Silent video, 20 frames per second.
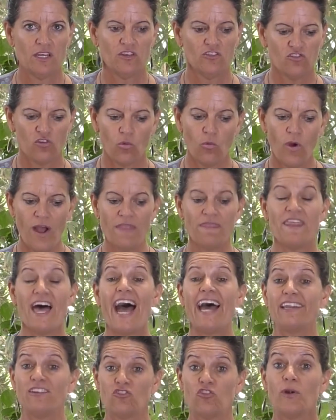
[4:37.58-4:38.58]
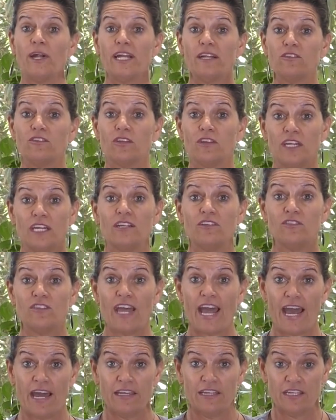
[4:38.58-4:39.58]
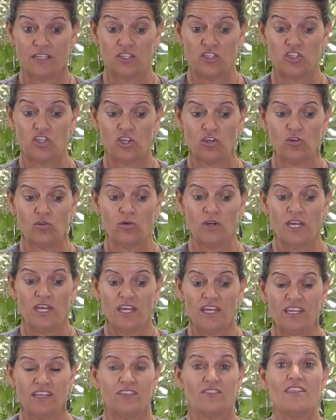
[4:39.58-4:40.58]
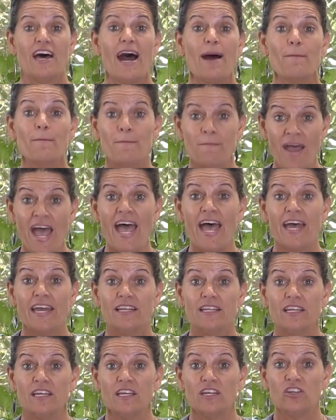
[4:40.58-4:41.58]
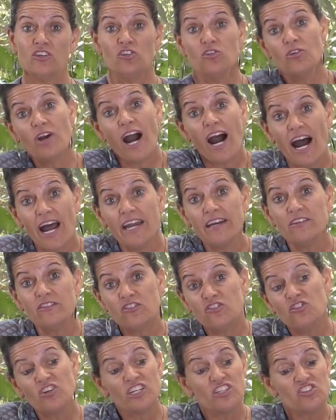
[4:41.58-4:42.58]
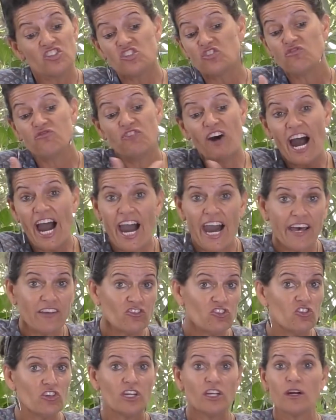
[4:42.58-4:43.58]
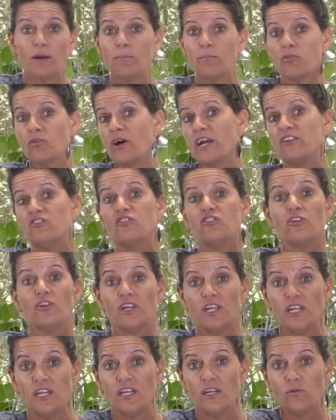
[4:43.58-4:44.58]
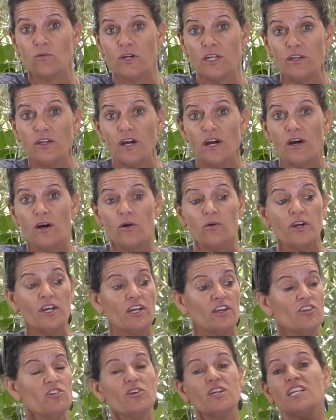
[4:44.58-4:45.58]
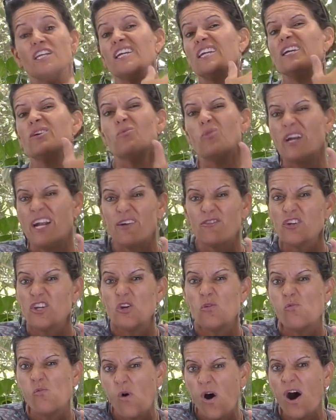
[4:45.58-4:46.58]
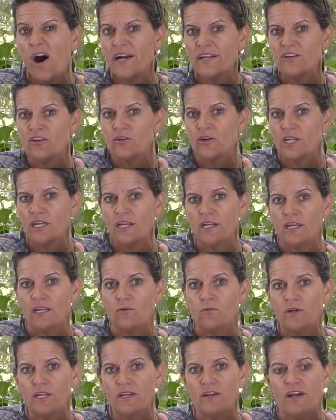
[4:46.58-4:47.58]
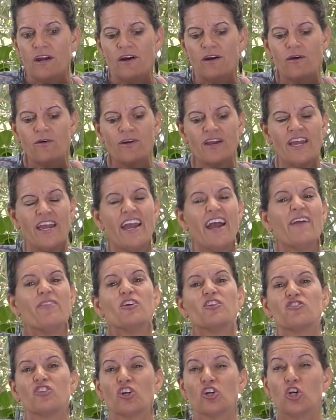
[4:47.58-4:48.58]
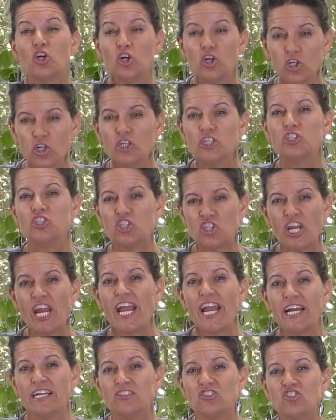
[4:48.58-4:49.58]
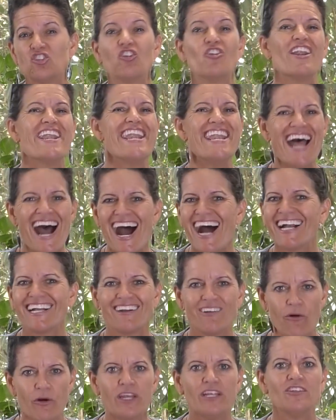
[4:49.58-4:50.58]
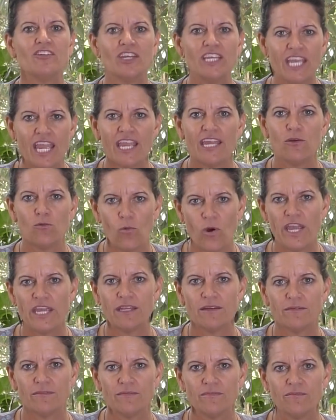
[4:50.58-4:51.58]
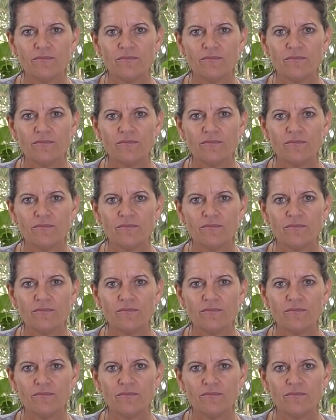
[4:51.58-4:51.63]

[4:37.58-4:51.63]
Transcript: So what that translates into is that men, you guys, you can just fast, you can compress your eating window, you can eat whatever you want in your eating window, and there's a good chance you're not going to gain weight.